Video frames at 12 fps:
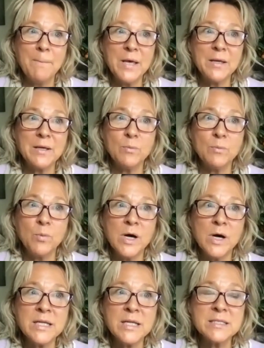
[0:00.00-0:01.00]
but
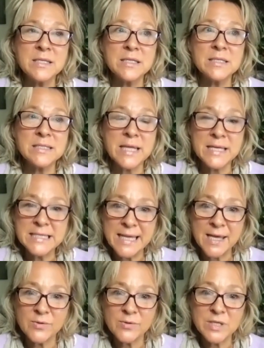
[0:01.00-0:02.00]
words that are sent
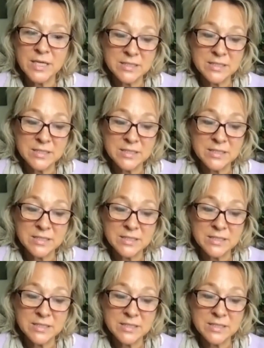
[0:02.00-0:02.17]
out